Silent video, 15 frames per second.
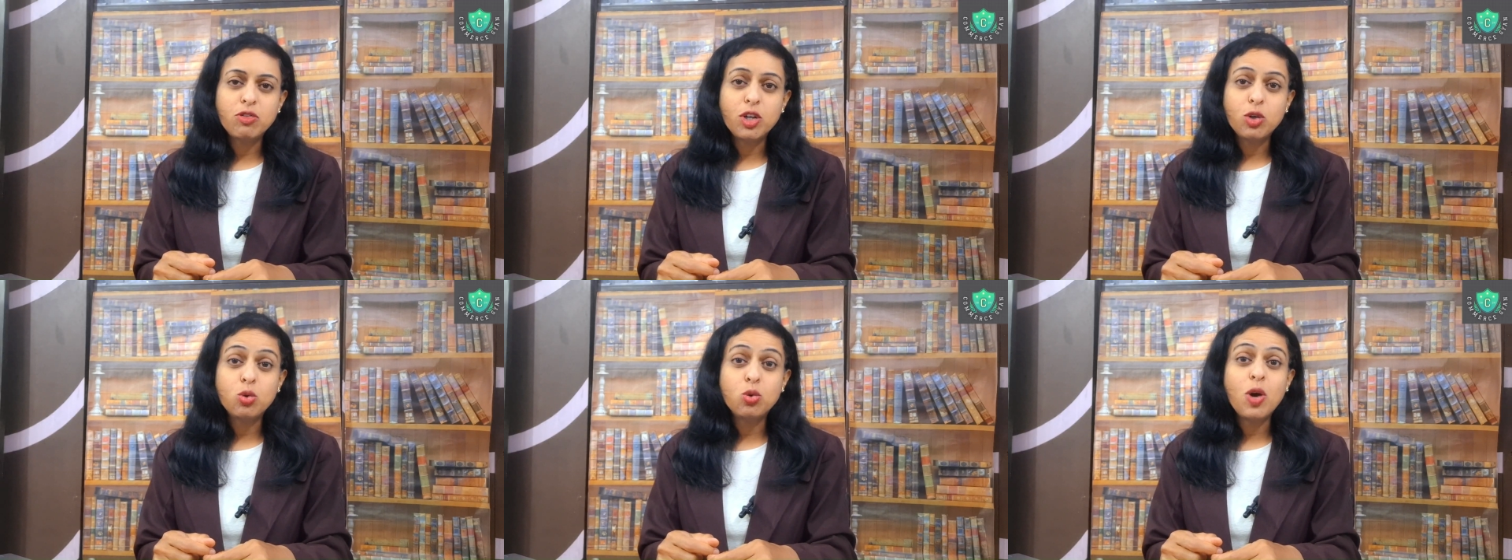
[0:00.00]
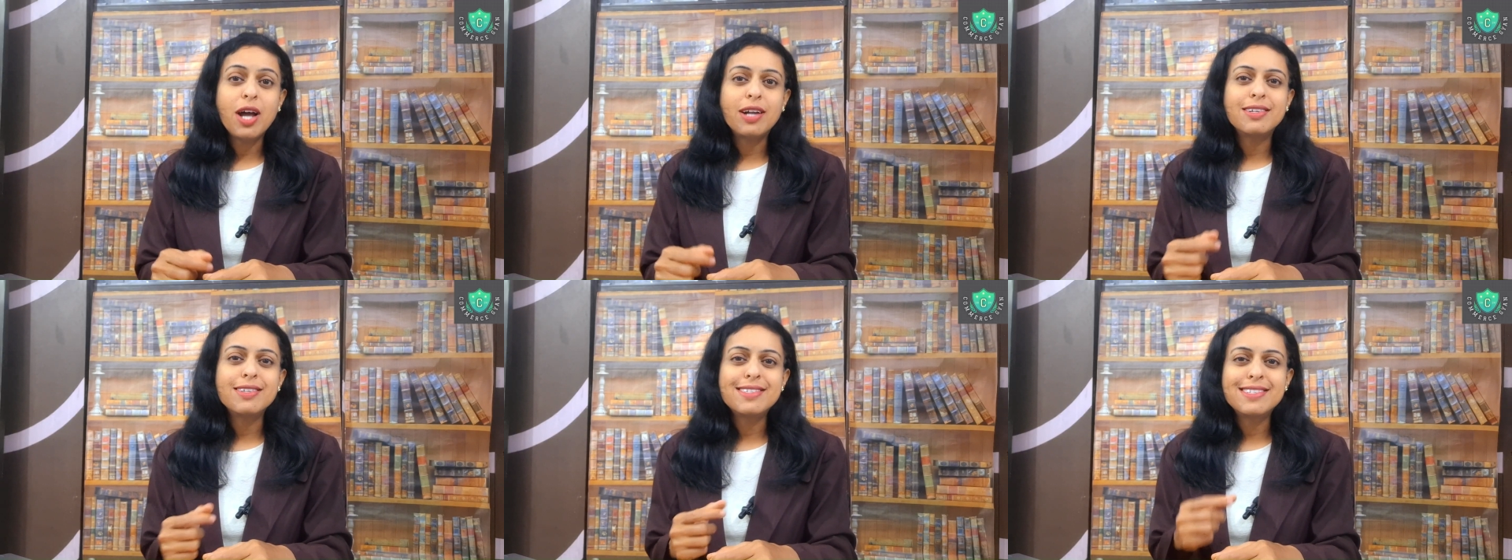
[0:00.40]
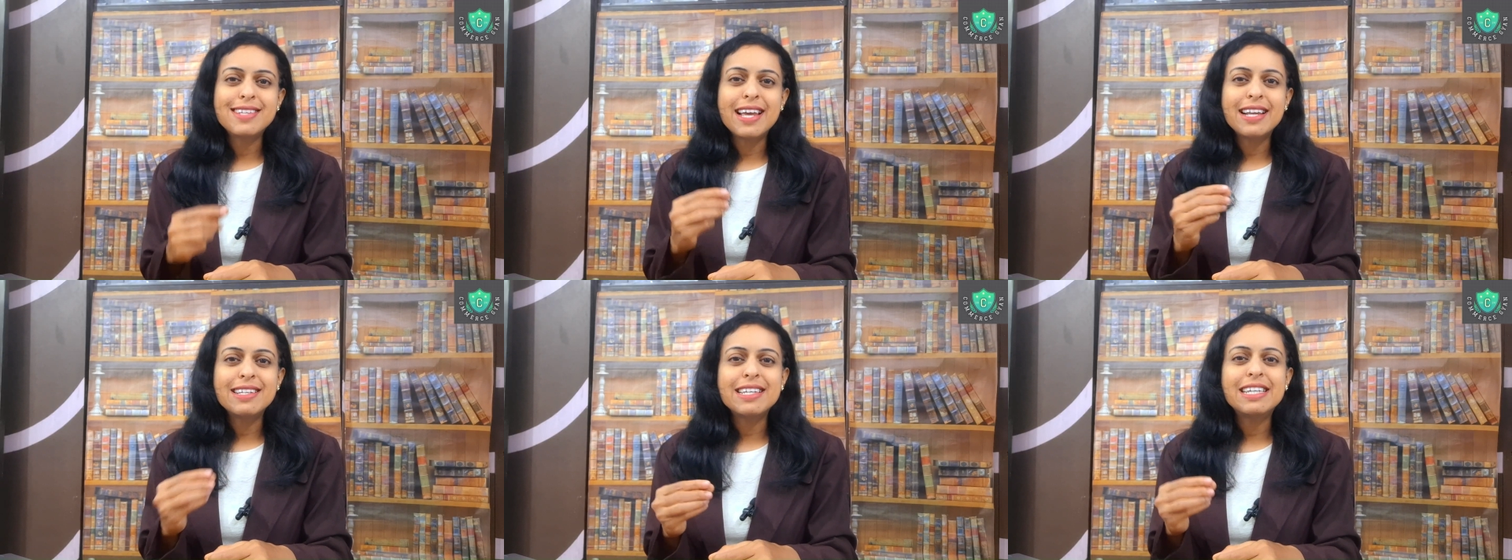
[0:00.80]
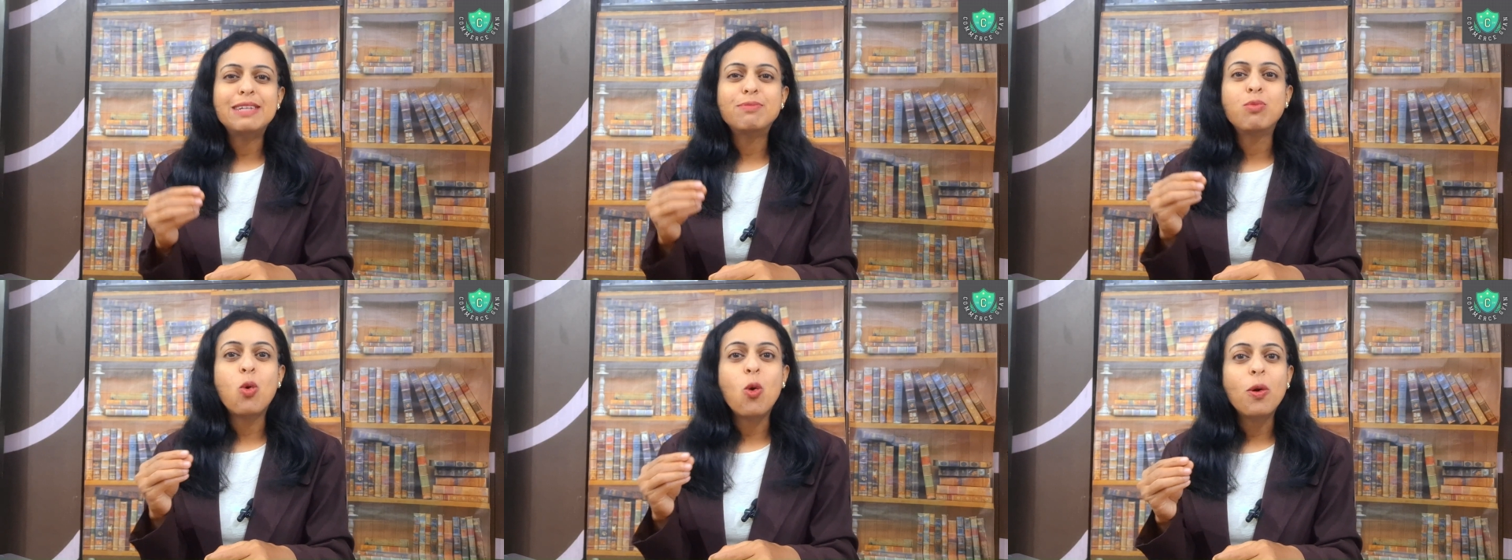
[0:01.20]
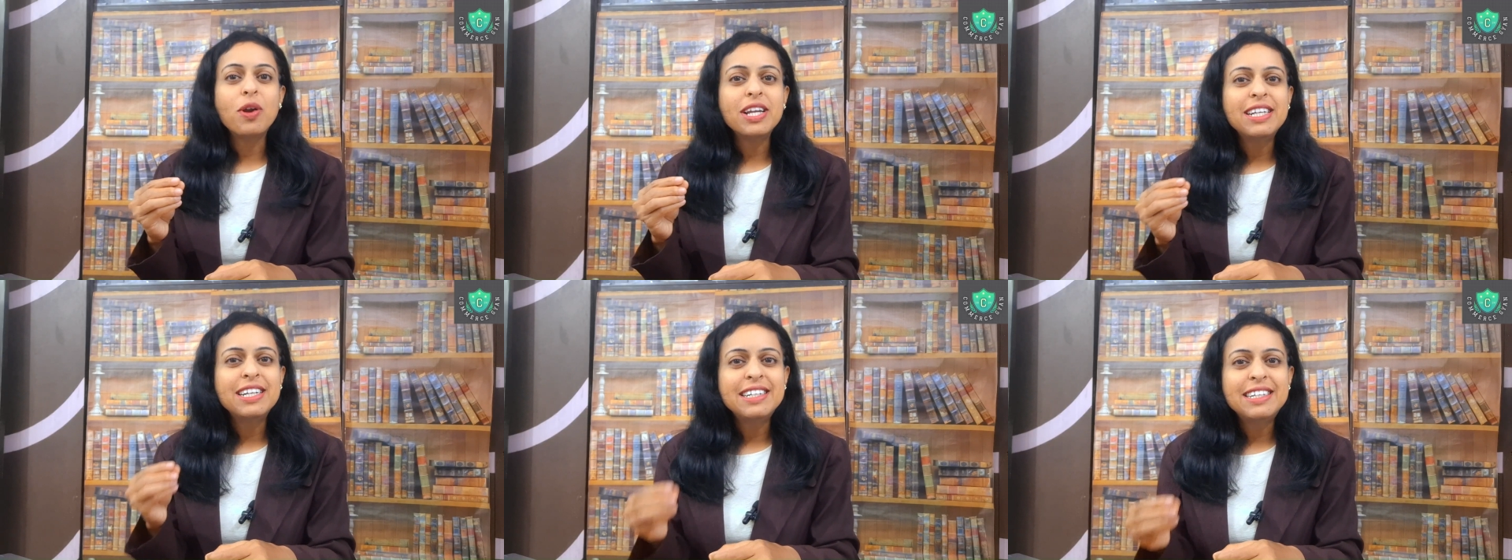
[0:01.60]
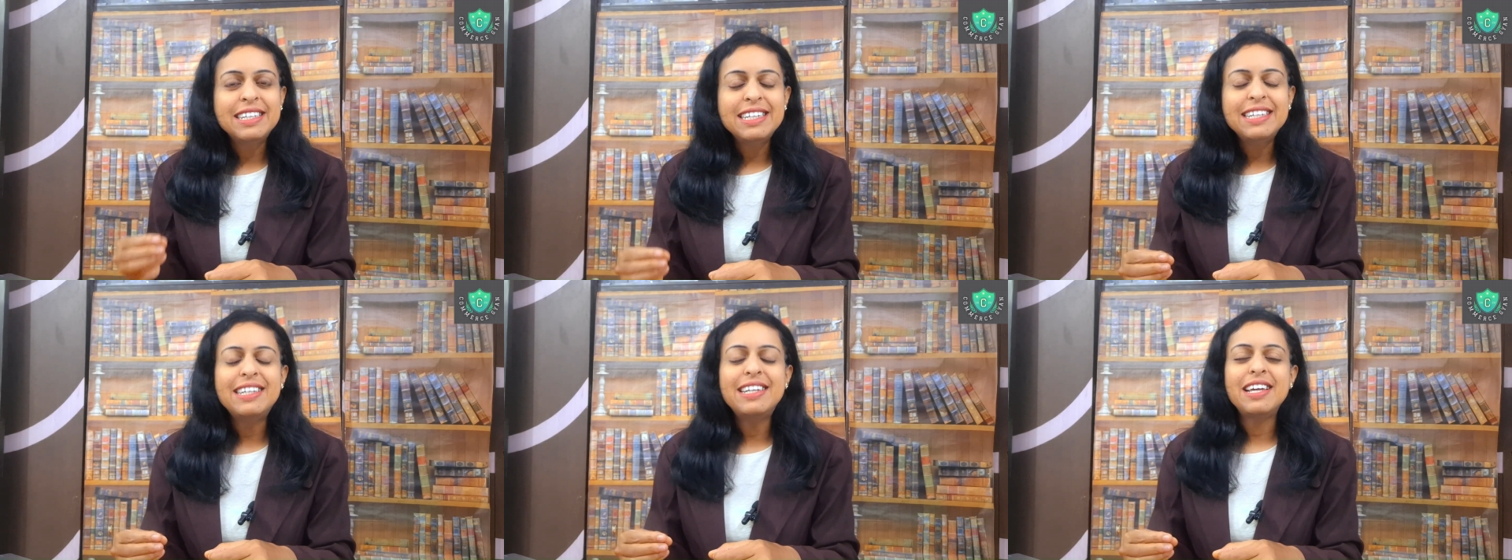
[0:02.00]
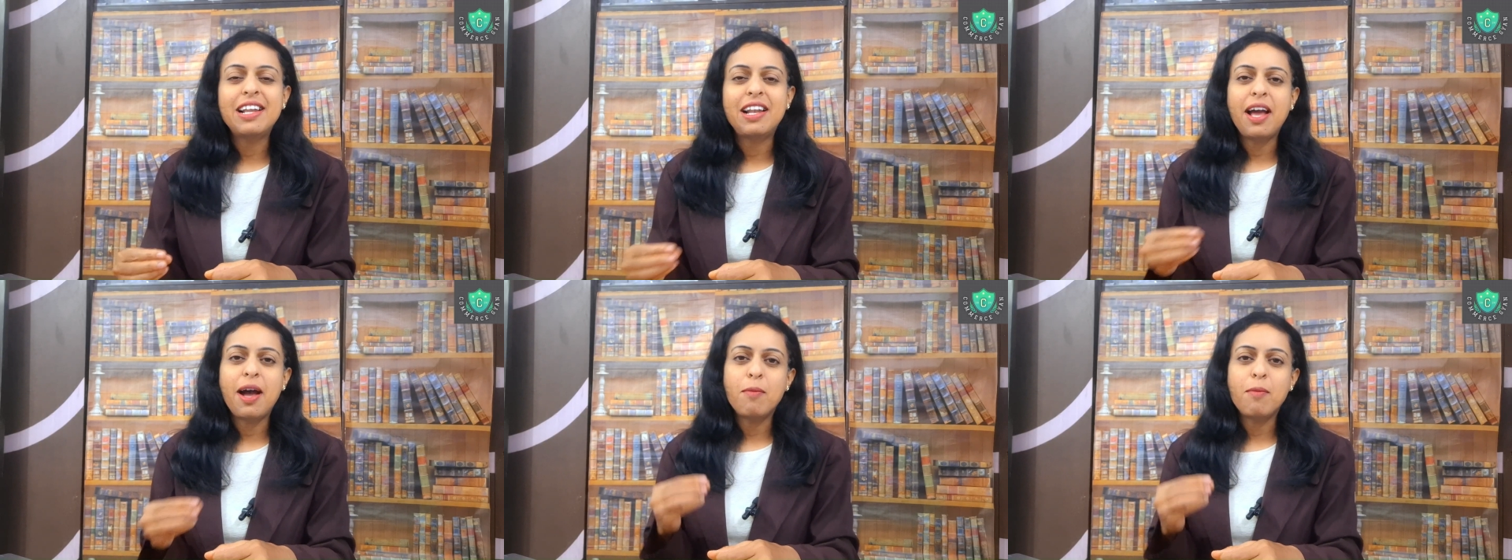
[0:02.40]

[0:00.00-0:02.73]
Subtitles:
we're going to understand more in detail